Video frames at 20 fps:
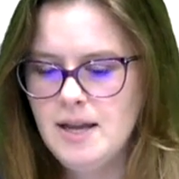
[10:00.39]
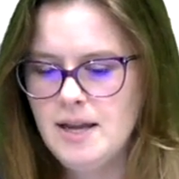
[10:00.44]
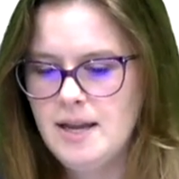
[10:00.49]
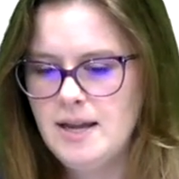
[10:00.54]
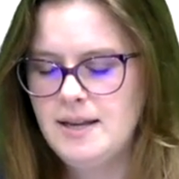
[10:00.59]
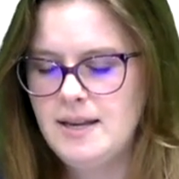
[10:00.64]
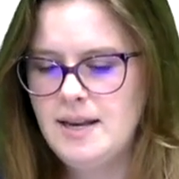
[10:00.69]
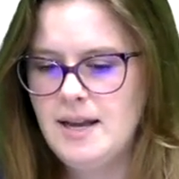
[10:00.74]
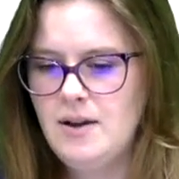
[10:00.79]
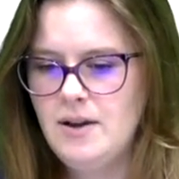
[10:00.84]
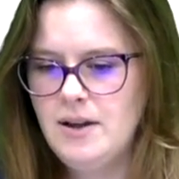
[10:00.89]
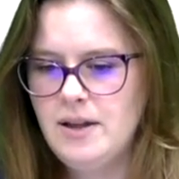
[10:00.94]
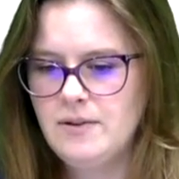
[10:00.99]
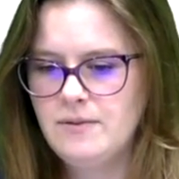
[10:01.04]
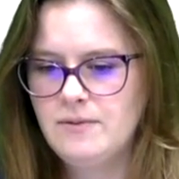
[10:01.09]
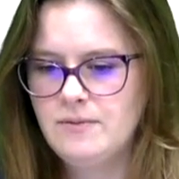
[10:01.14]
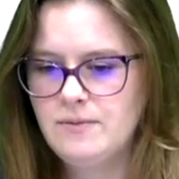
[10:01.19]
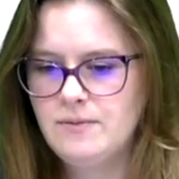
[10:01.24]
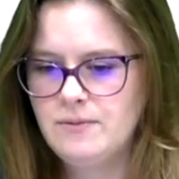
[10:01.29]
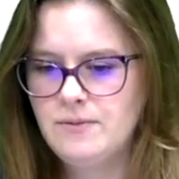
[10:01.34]
And now I
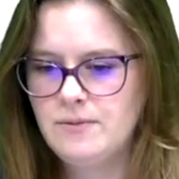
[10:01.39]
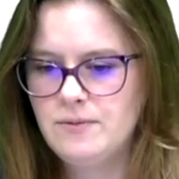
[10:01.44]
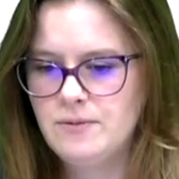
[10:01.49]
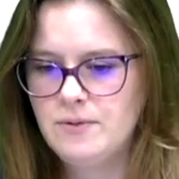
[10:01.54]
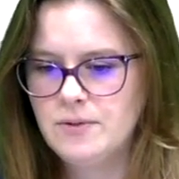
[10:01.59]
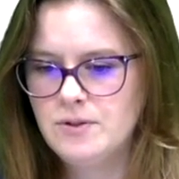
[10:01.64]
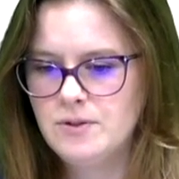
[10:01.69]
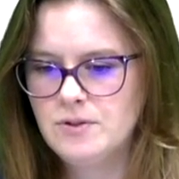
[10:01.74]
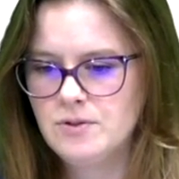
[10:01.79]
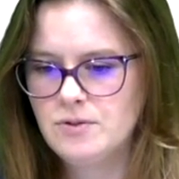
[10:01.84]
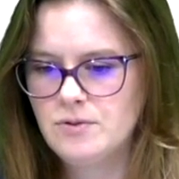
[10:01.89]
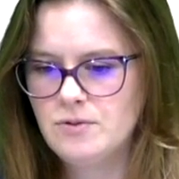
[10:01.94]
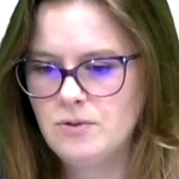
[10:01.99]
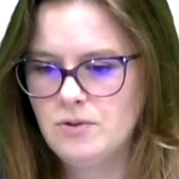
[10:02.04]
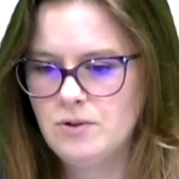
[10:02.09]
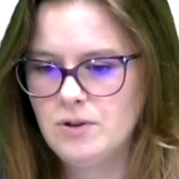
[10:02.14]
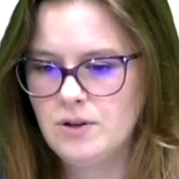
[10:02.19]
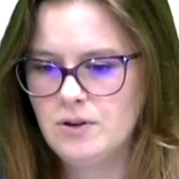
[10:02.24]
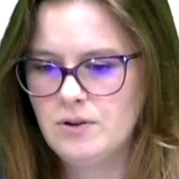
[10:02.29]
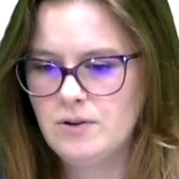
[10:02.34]
can
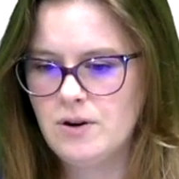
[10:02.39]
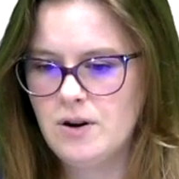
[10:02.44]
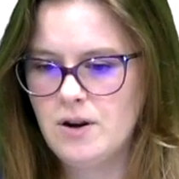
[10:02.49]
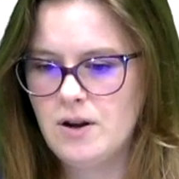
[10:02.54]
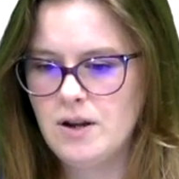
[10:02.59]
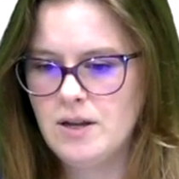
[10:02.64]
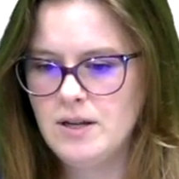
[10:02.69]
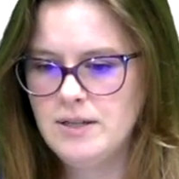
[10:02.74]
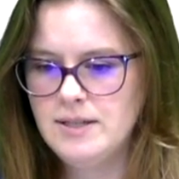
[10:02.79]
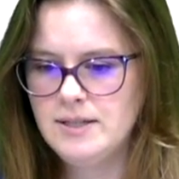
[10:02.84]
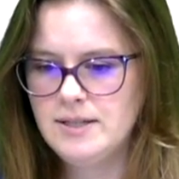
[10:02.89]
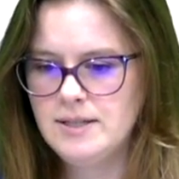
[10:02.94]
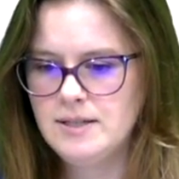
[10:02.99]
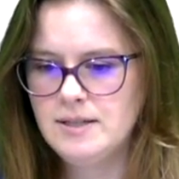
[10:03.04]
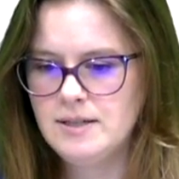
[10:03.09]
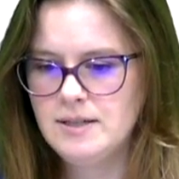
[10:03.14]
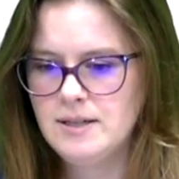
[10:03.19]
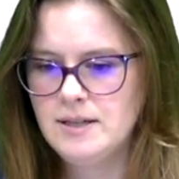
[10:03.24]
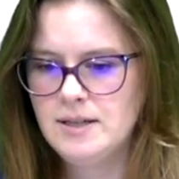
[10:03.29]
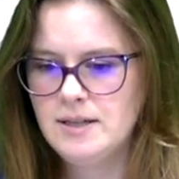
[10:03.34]
scroll across
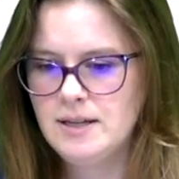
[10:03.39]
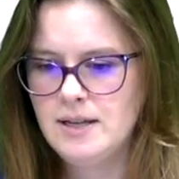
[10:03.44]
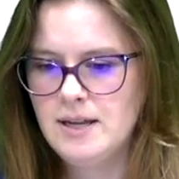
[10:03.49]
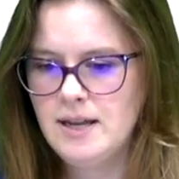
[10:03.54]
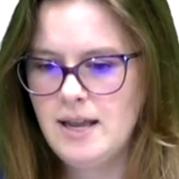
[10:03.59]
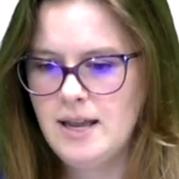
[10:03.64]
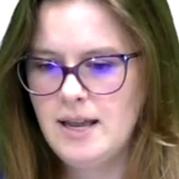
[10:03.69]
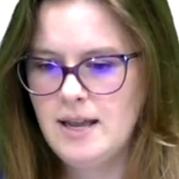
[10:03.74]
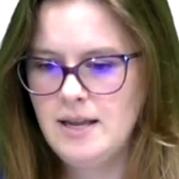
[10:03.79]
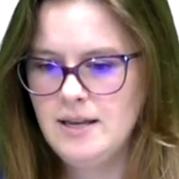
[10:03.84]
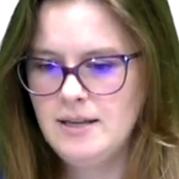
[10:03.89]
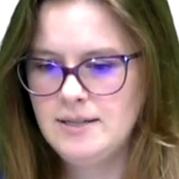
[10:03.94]
and